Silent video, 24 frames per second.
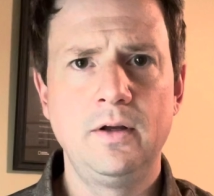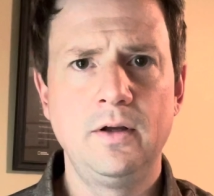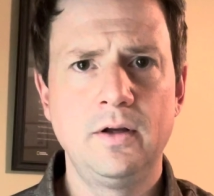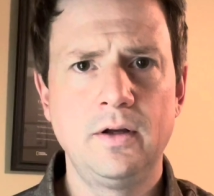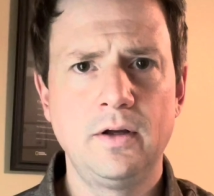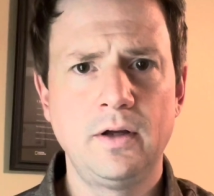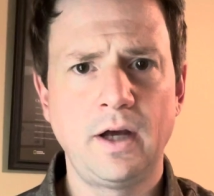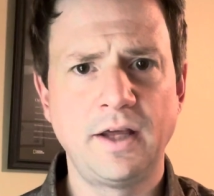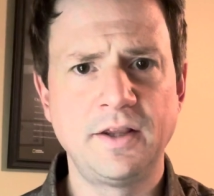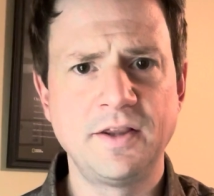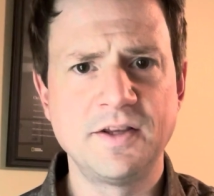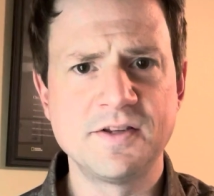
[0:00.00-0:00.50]

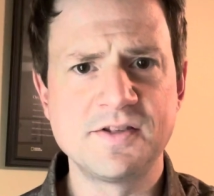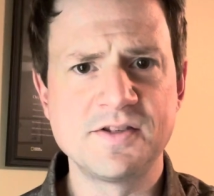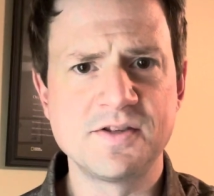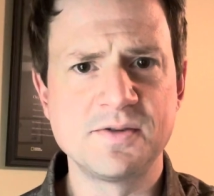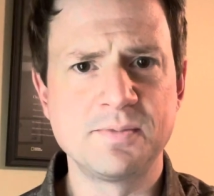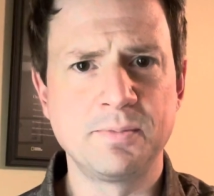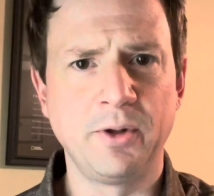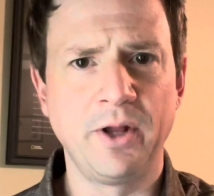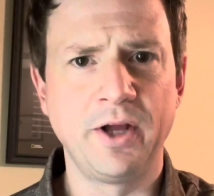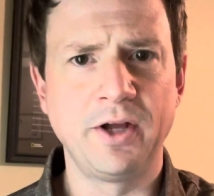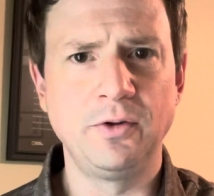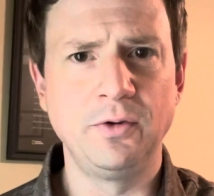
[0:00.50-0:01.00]
Hi, this is
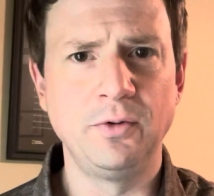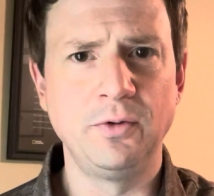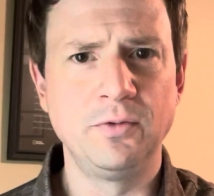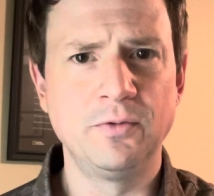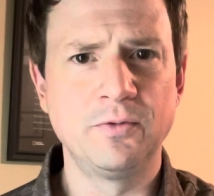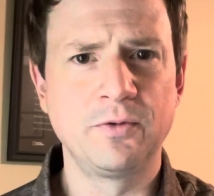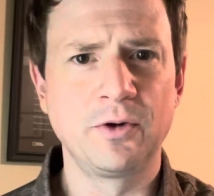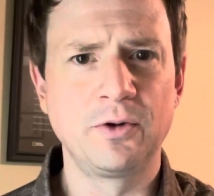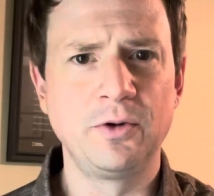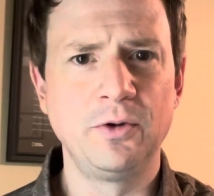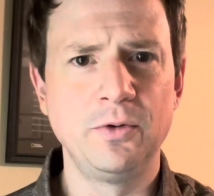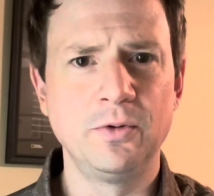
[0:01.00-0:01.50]
Blaine Cluten
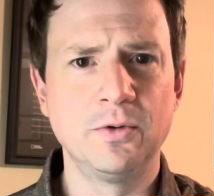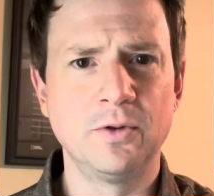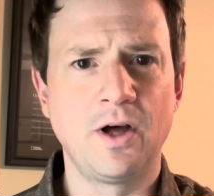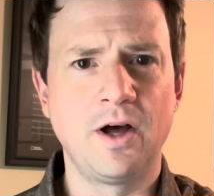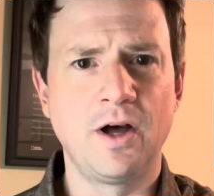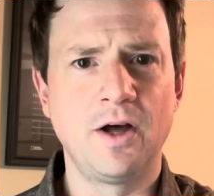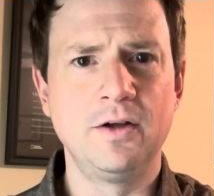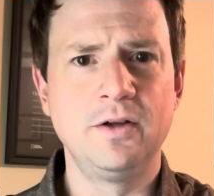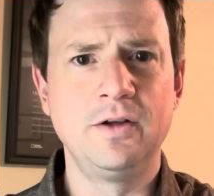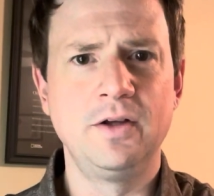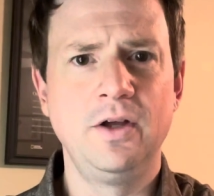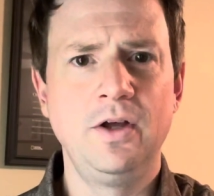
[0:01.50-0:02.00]
for Cluten
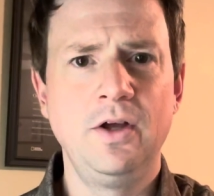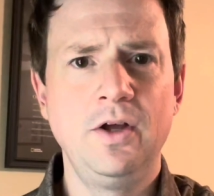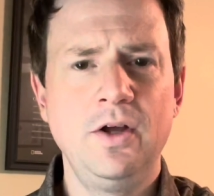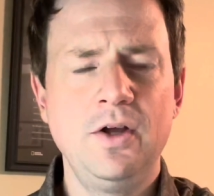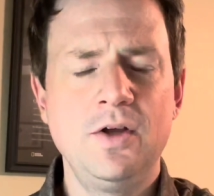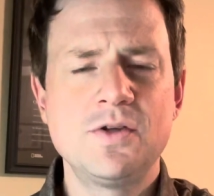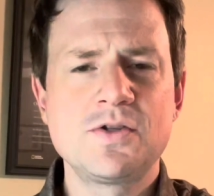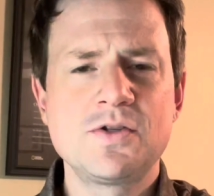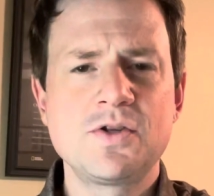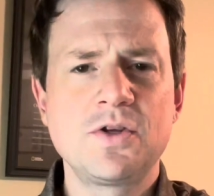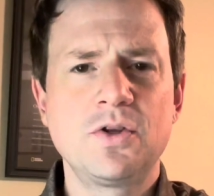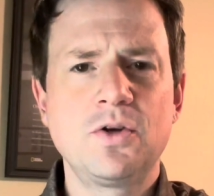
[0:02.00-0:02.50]
Law.
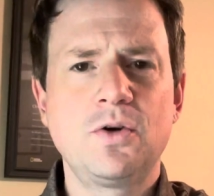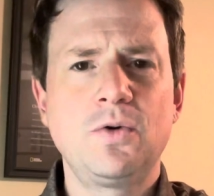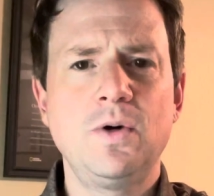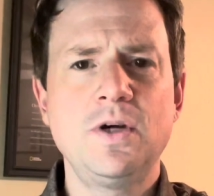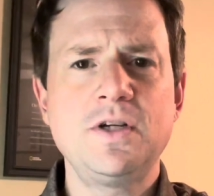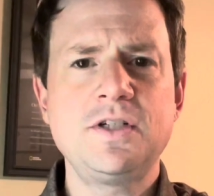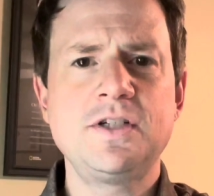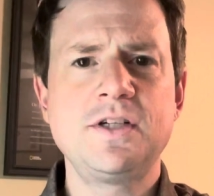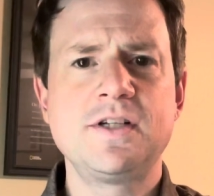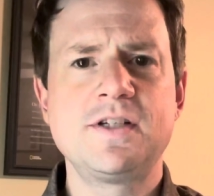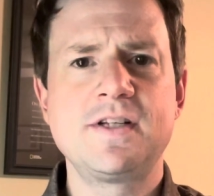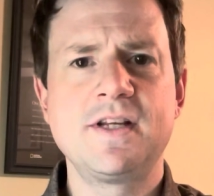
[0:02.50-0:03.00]
So the
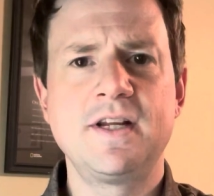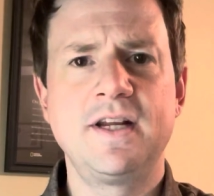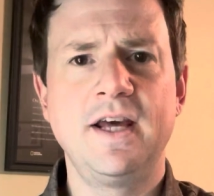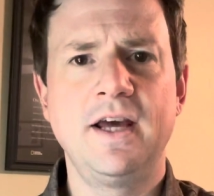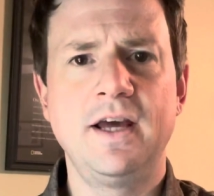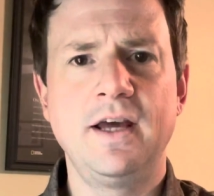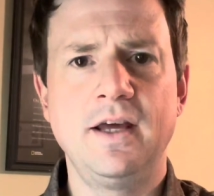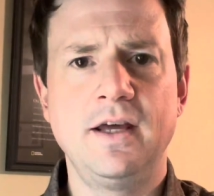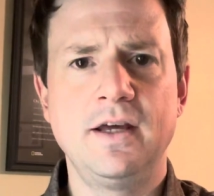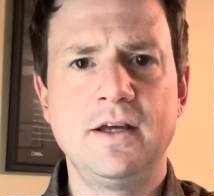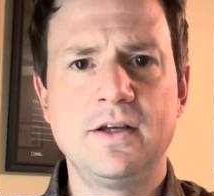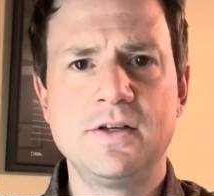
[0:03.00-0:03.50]
question today
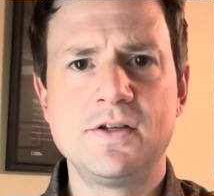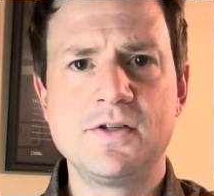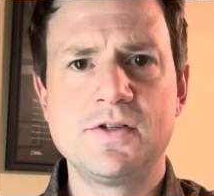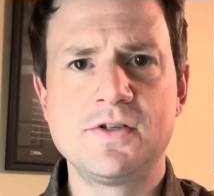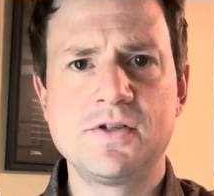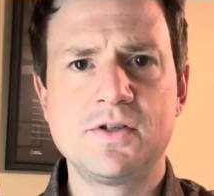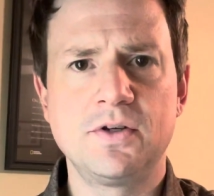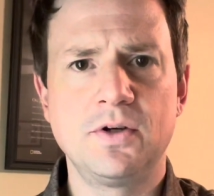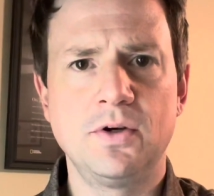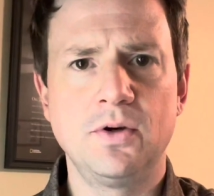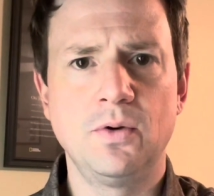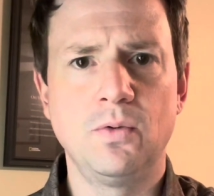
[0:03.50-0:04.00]

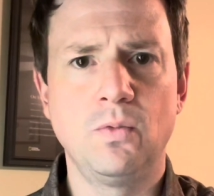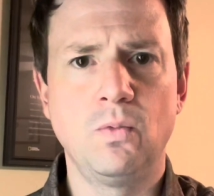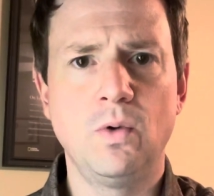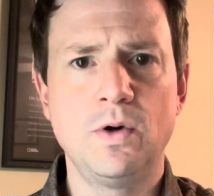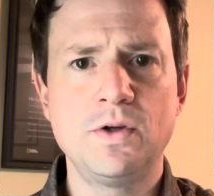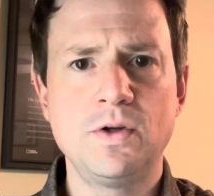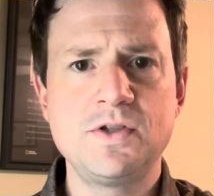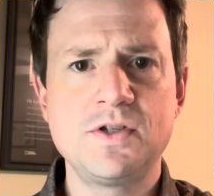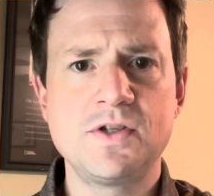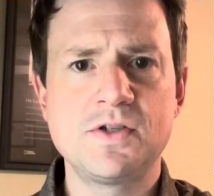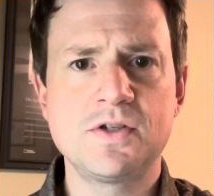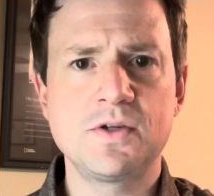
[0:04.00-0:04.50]
is,
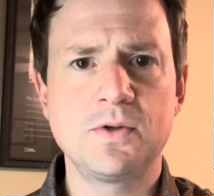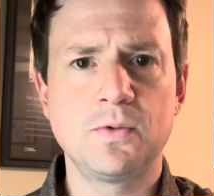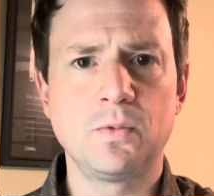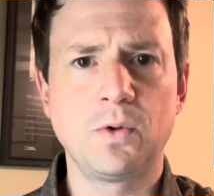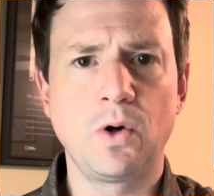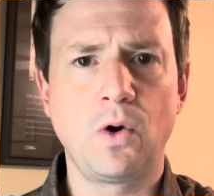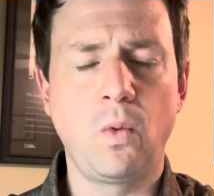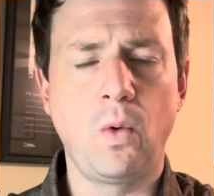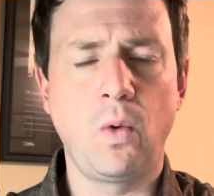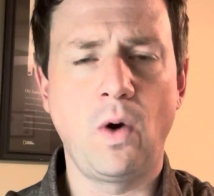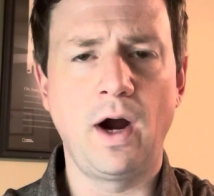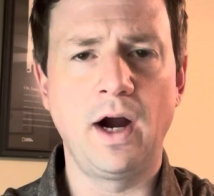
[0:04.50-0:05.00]
what's
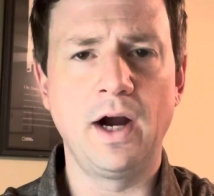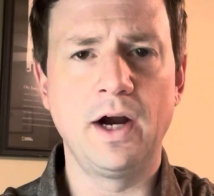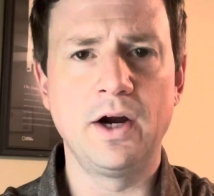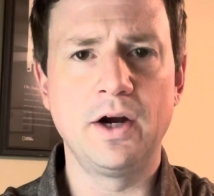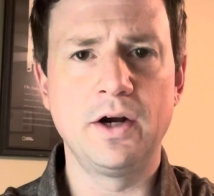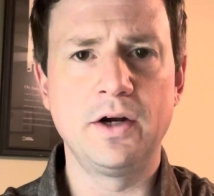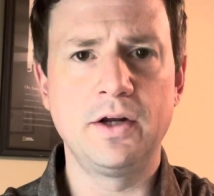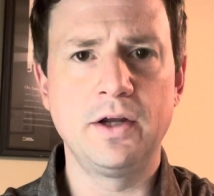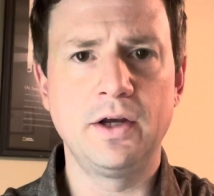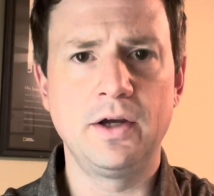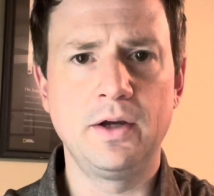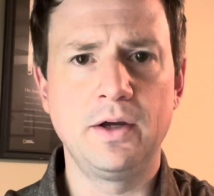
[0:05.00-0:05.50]

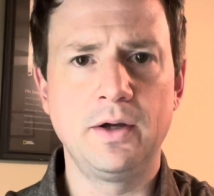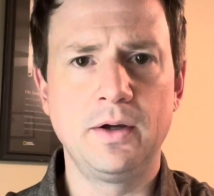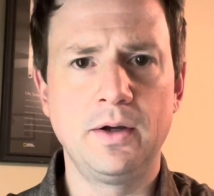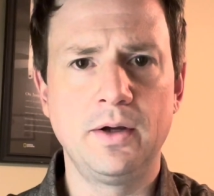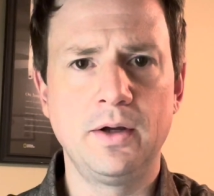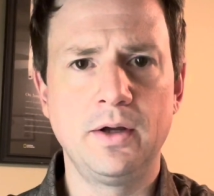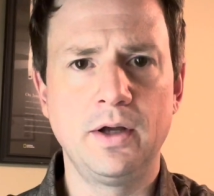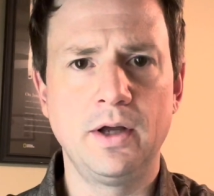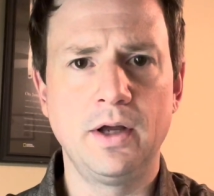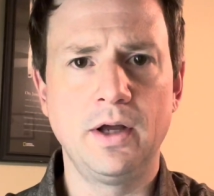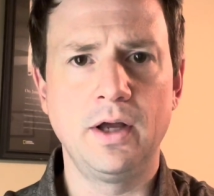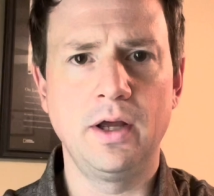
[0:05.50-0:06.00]
required
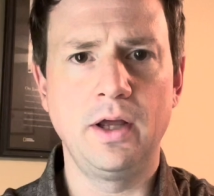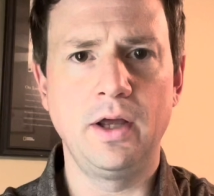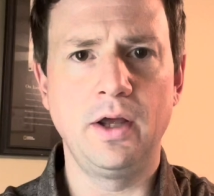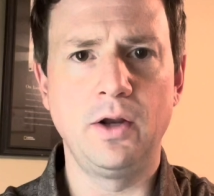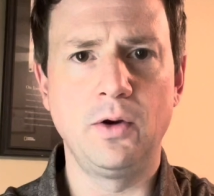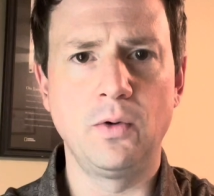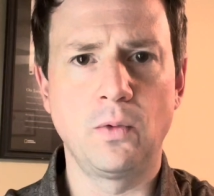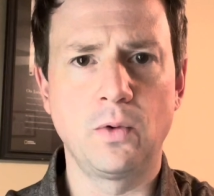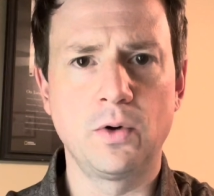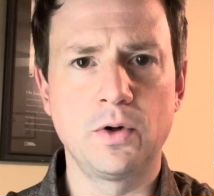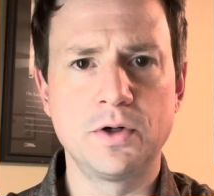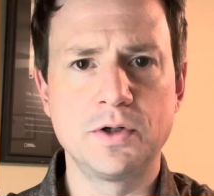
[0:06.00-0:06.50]
in
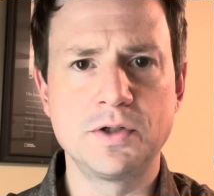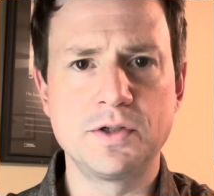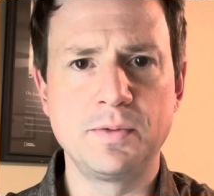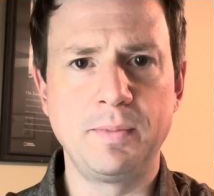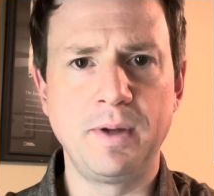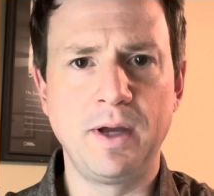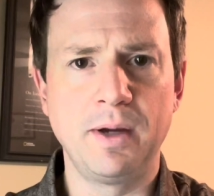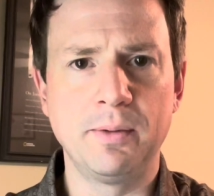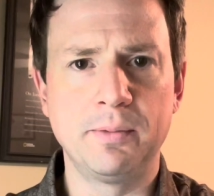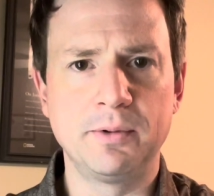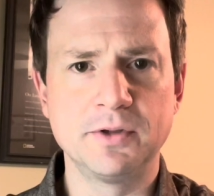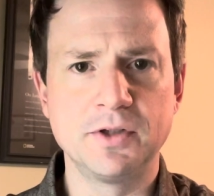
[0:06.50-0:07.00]
order to be
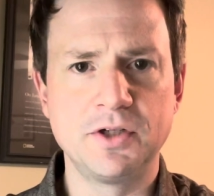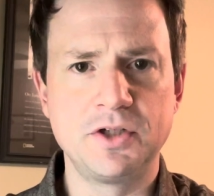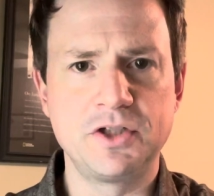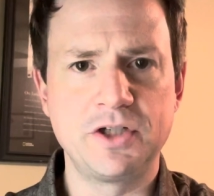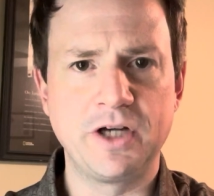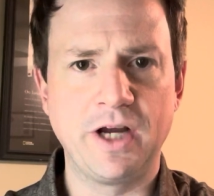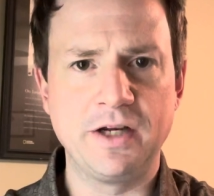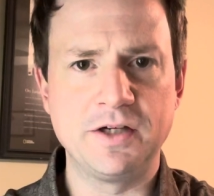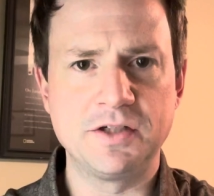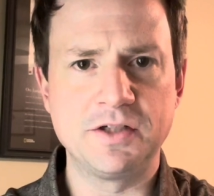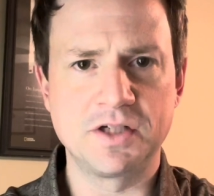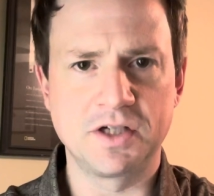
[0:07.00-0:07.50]
able to
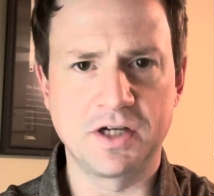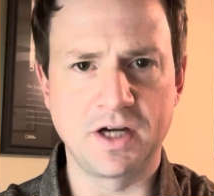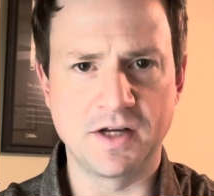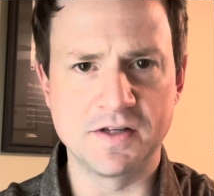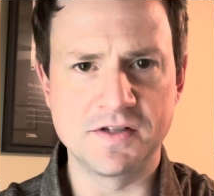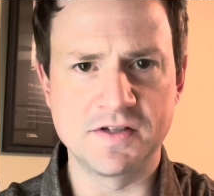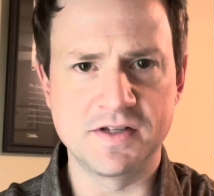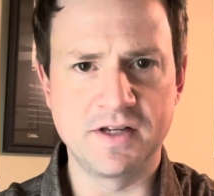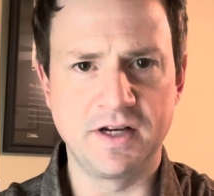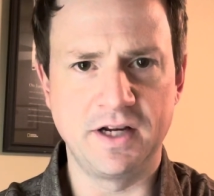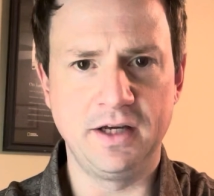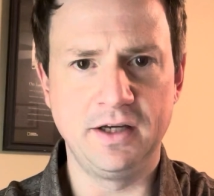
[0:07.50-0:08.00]
change
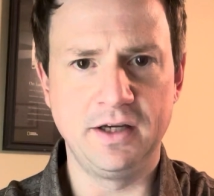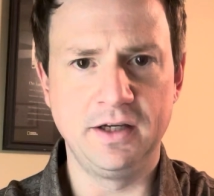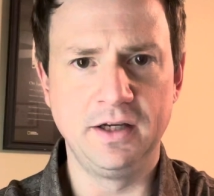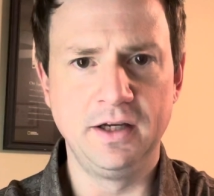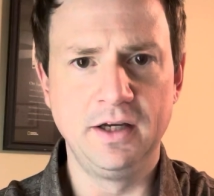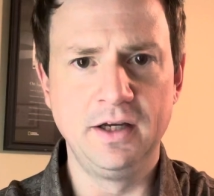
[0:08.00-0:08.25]
custody?